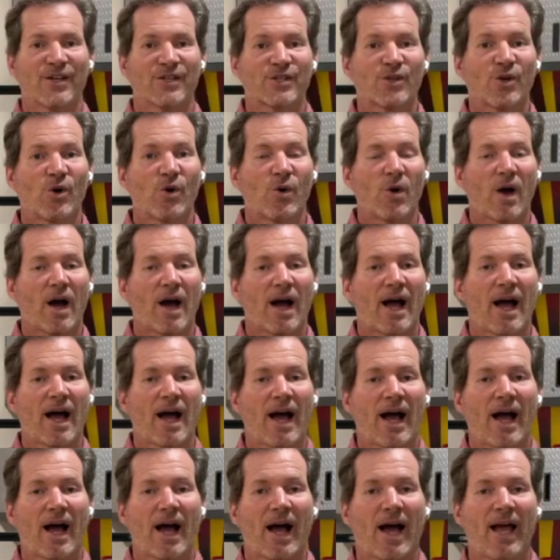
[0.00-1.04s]
So
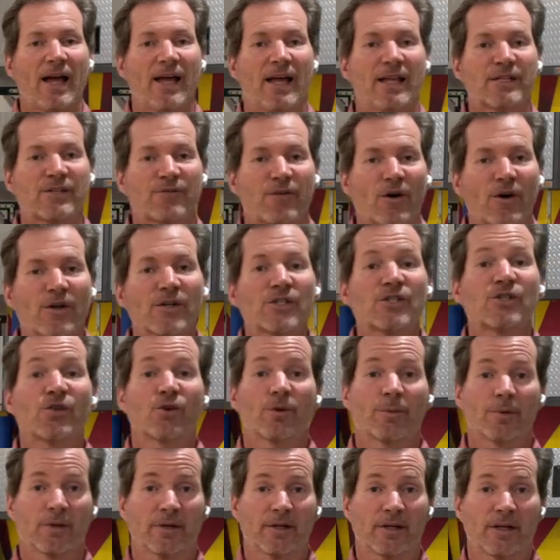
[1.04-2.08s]
as far as
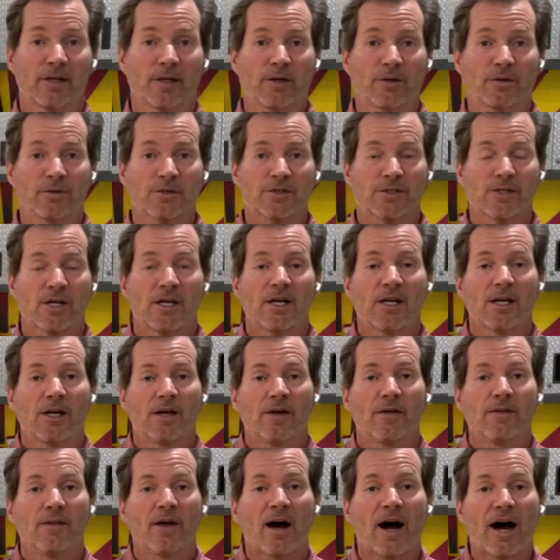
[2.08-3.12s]
durability goes,
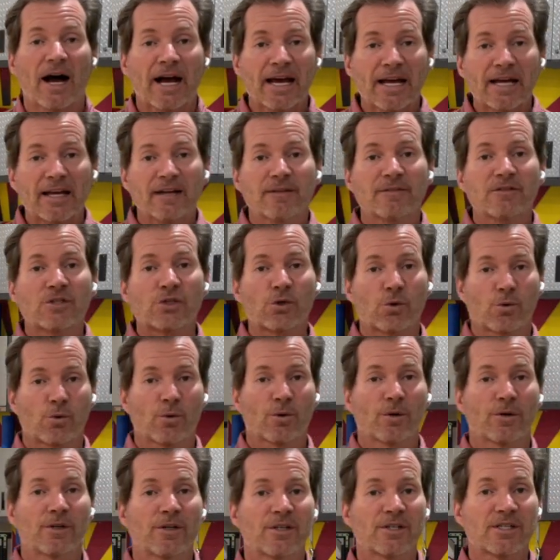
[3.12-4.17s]
I have
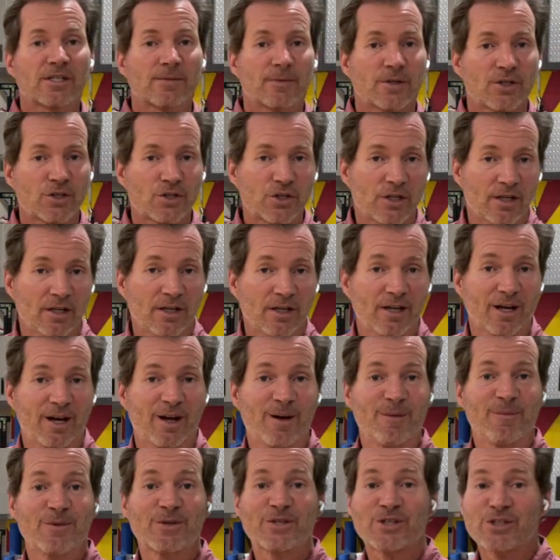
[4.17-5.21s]
torn this machine
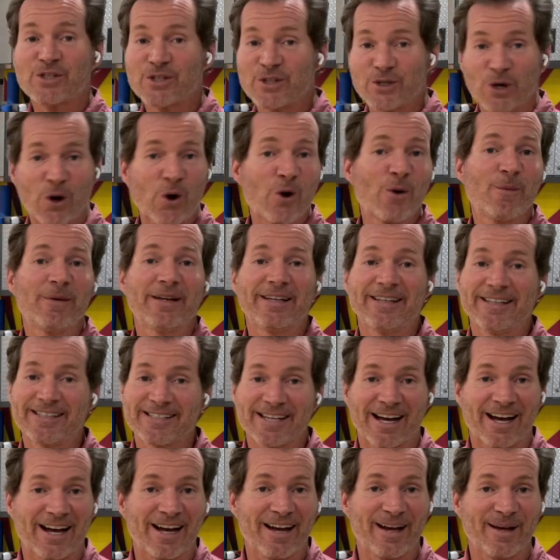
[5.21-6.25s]
up so many
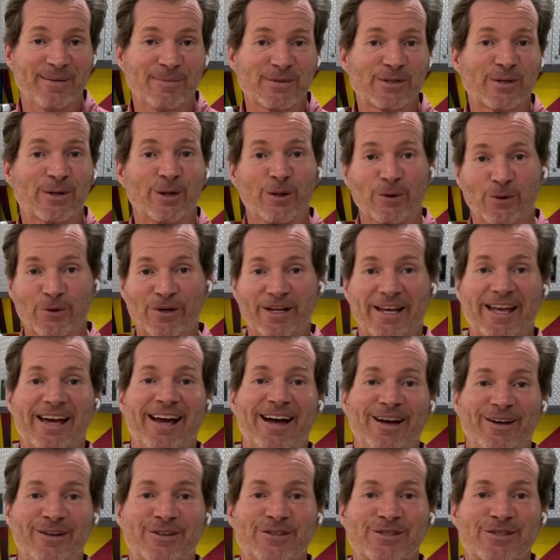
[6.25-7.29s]
times in learning
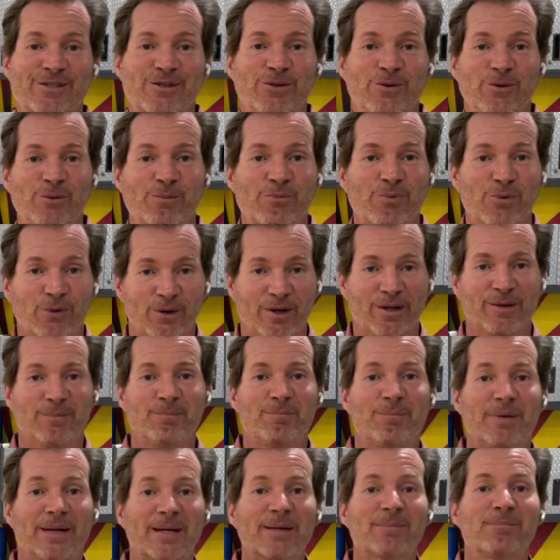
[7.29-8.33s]
how to
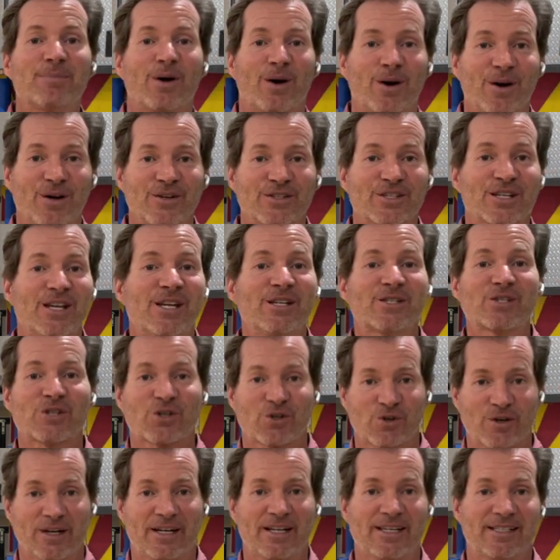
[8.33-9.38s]
print big parts. It's
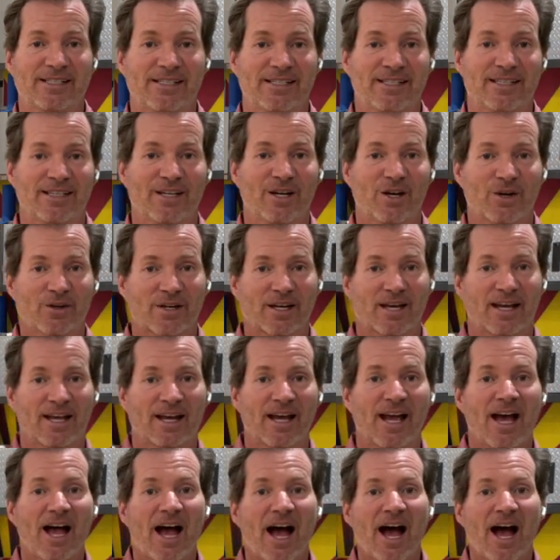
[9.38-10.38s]
crazy, okay?